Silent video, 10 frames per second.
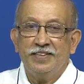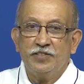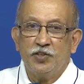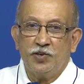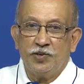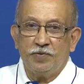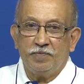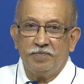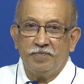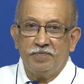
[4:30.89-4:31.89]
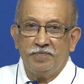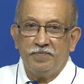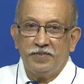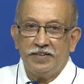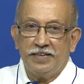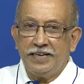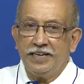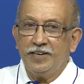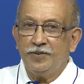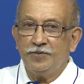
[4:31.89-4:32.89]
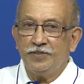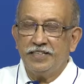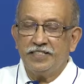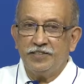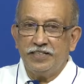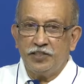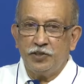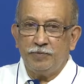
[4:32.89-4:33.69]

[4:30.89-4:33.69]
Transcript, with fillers: So, Right now there is no issue